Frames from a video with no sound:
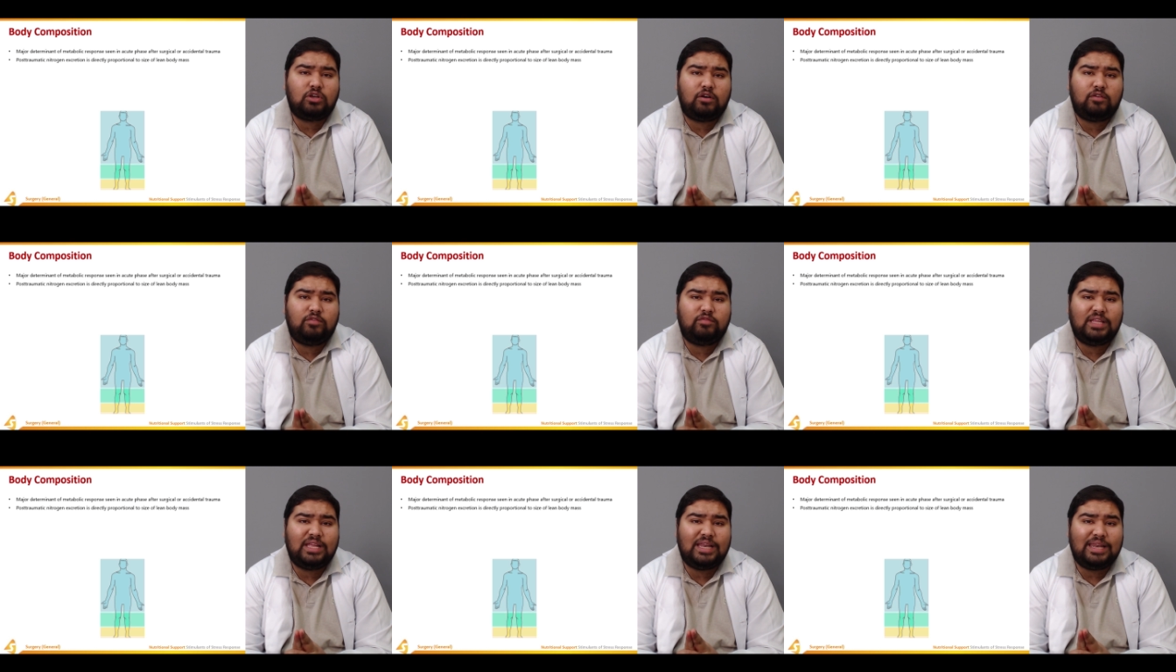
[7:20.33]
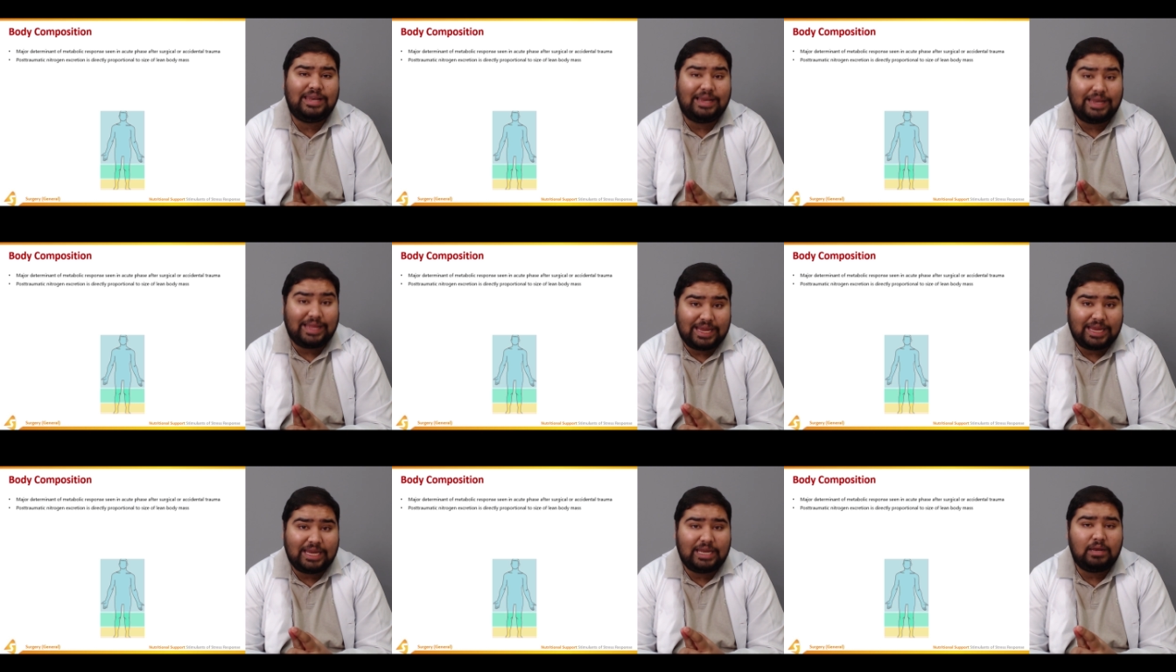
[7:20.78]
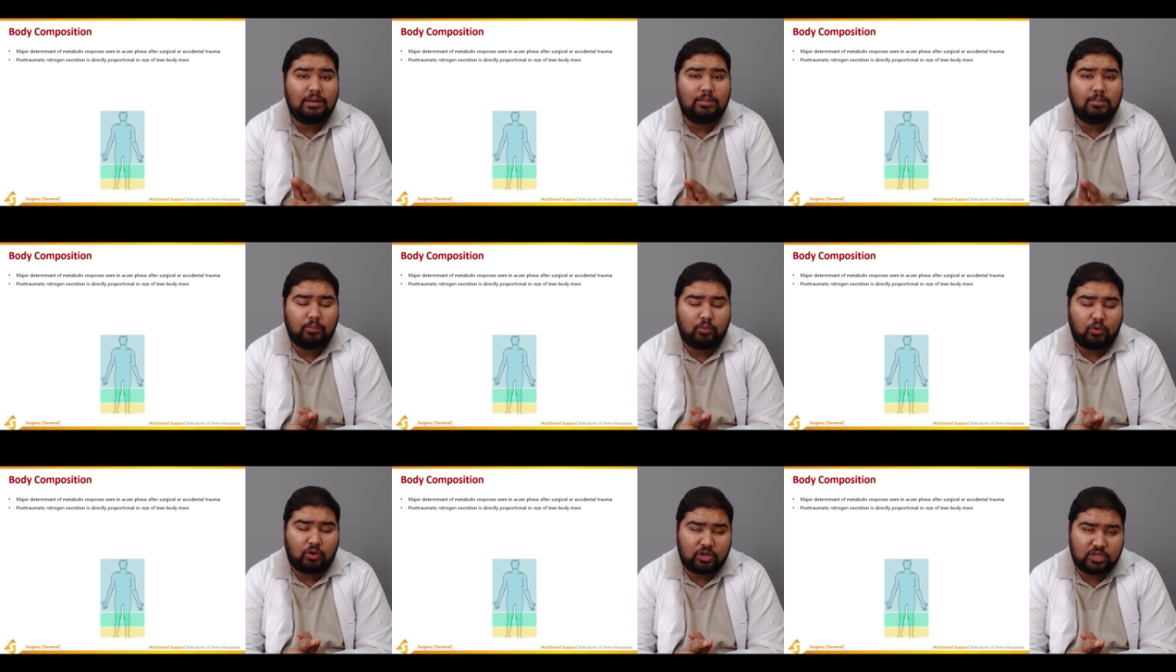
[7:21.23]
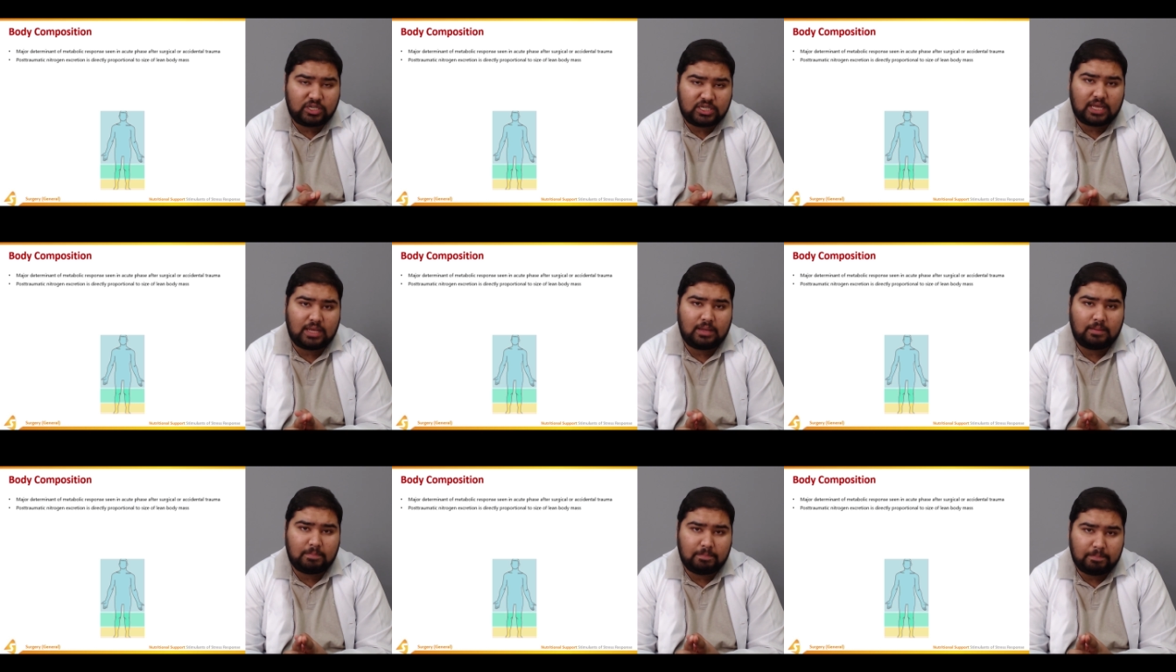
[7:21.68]
of the lean
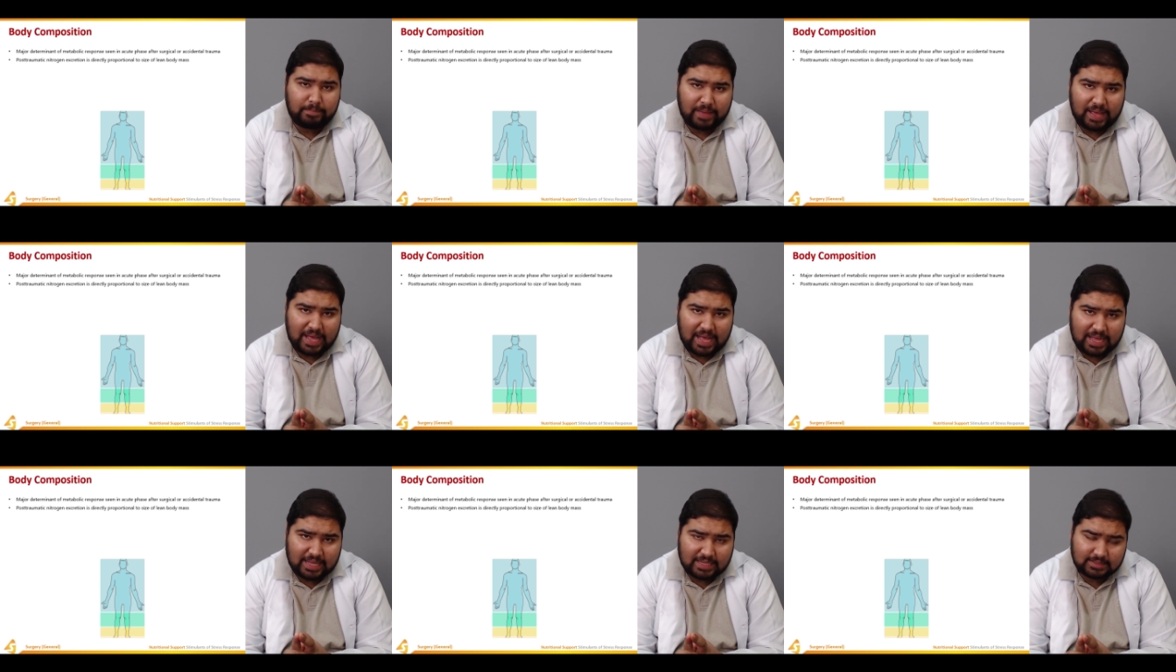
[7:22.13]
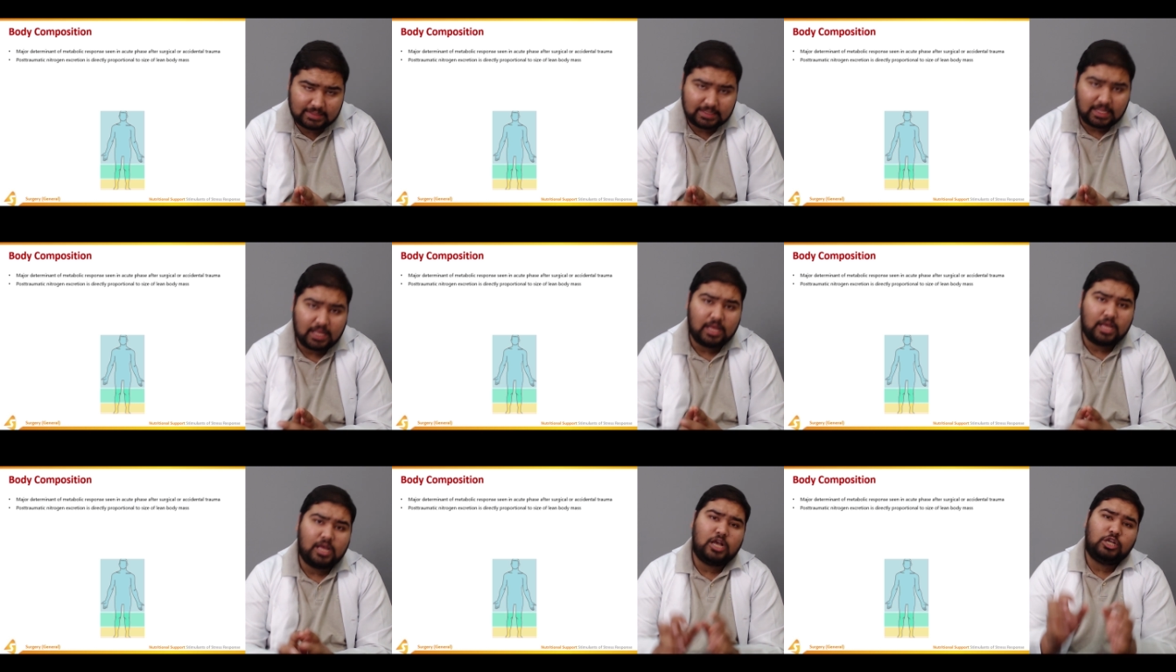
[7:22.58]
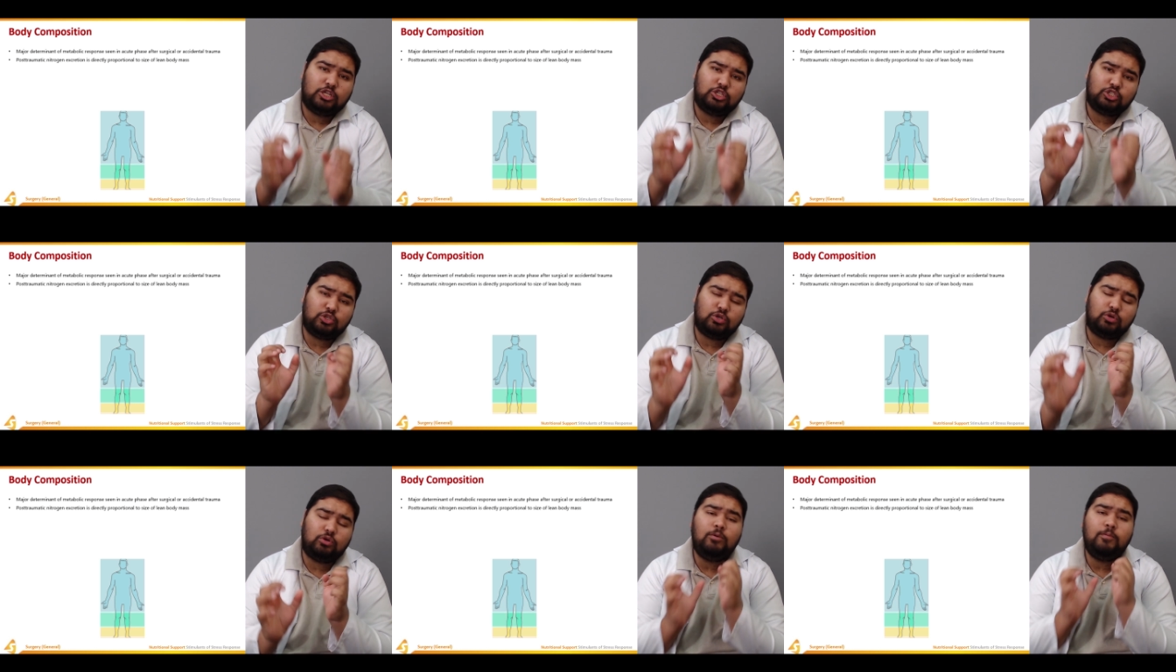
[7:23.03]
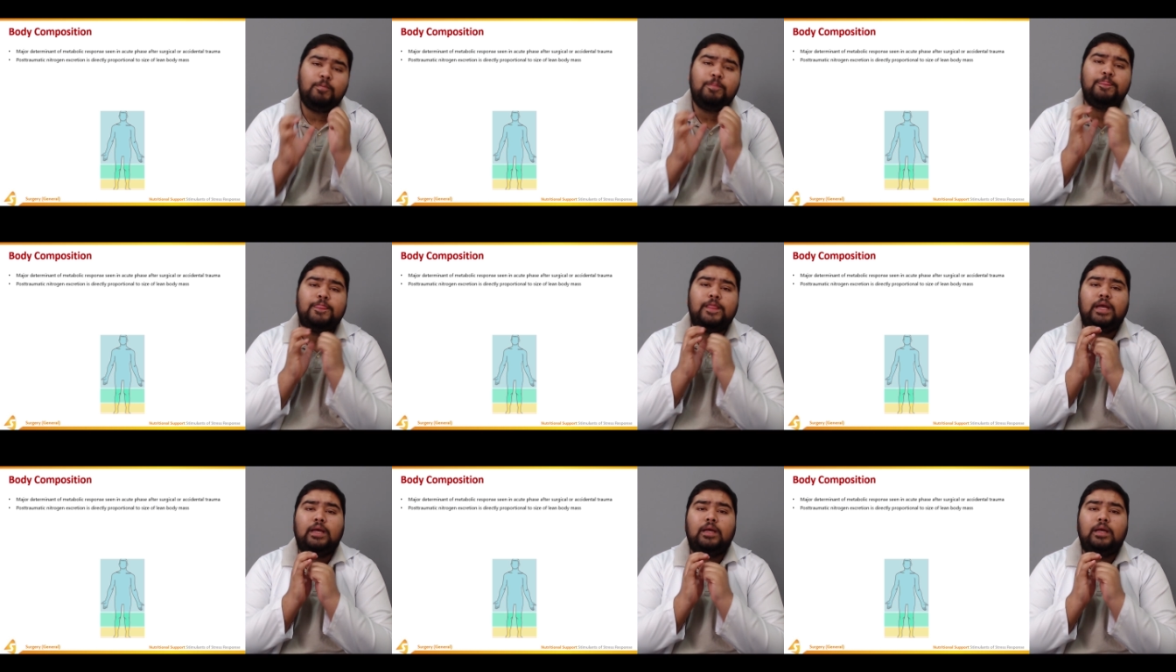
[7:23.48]
body mass. So,